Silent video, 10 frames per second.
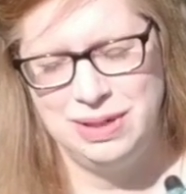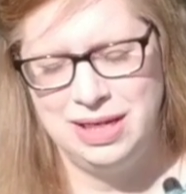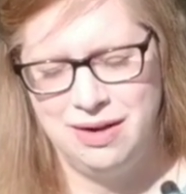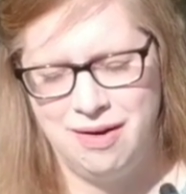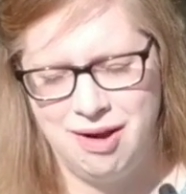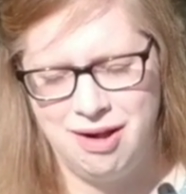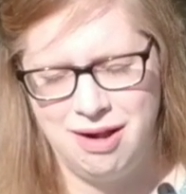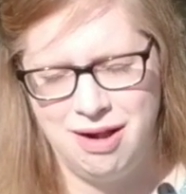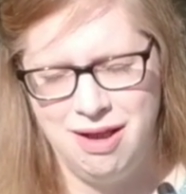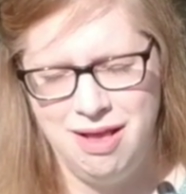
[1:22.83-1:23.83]
We
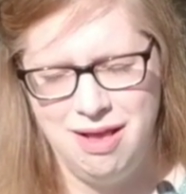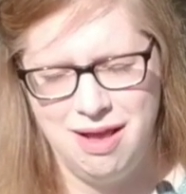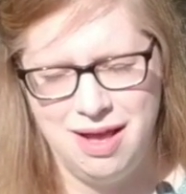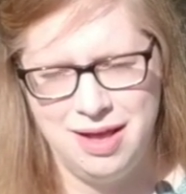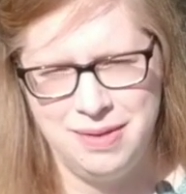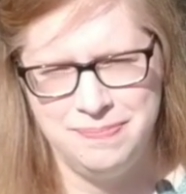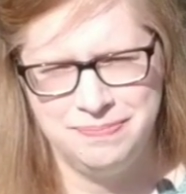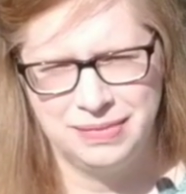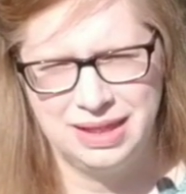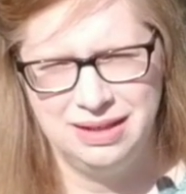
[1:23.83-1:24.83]
are
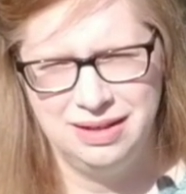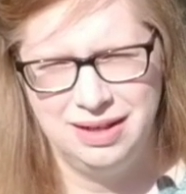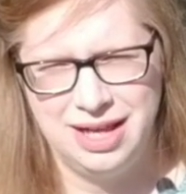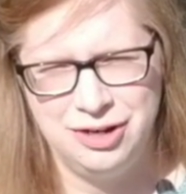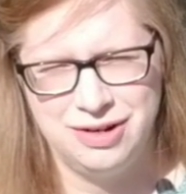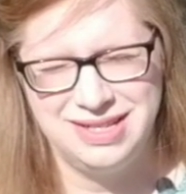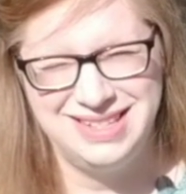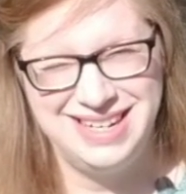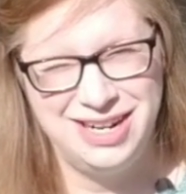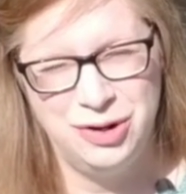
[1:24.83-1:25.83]
under a
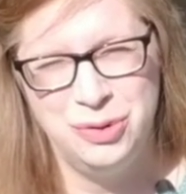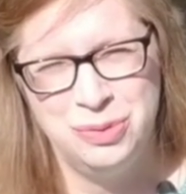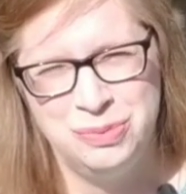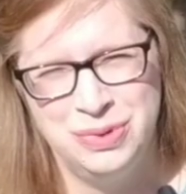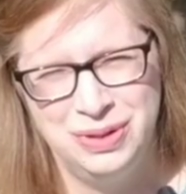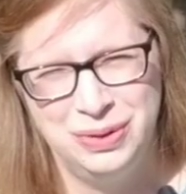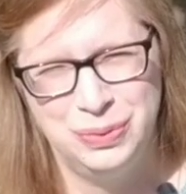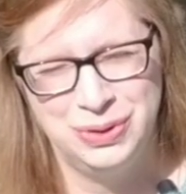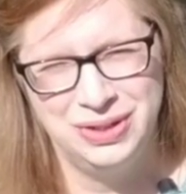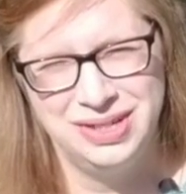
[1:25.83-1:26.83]
stay-at-home
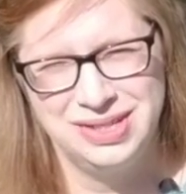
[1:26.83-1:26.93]
order,